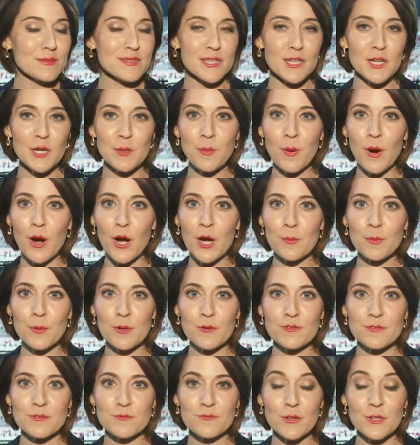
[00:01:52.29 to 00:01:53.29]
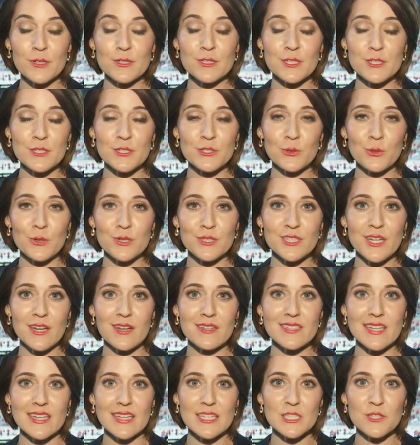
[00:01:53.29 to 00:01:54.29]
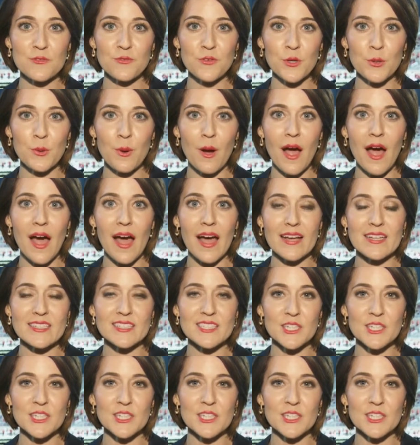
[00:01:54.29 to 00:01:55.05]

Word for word: Cedar Park versus Georgetown's Eastview High.